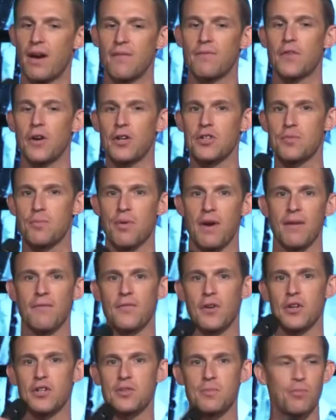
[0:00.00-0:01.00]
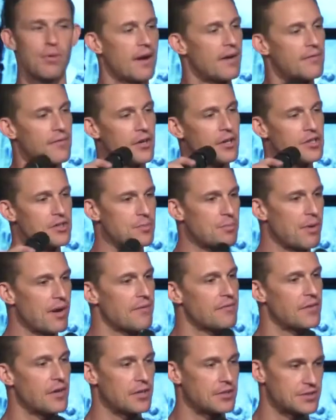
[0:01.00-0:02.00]
first, prayer first, prayer first, prayer
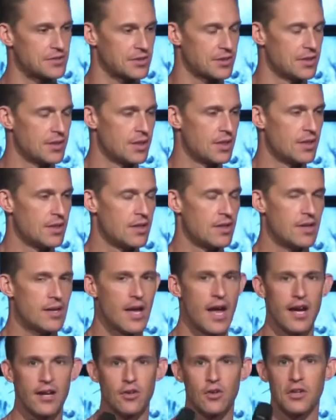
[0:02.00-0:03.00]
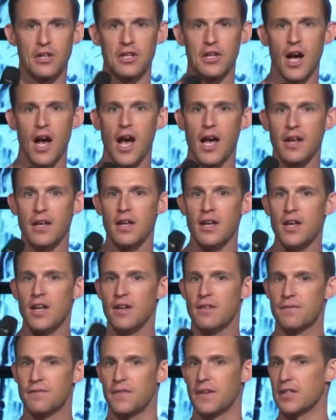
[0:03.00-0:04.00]
first. I go to God
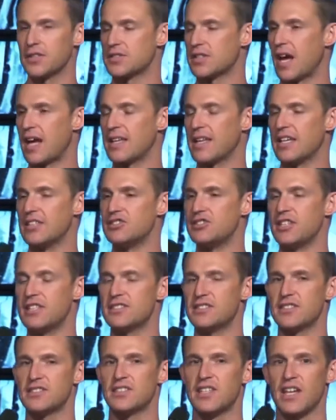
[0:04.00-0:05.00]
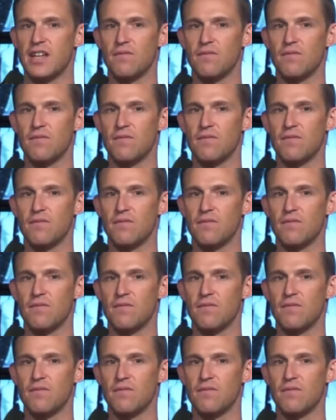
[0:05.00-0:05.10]
first. I let Jesus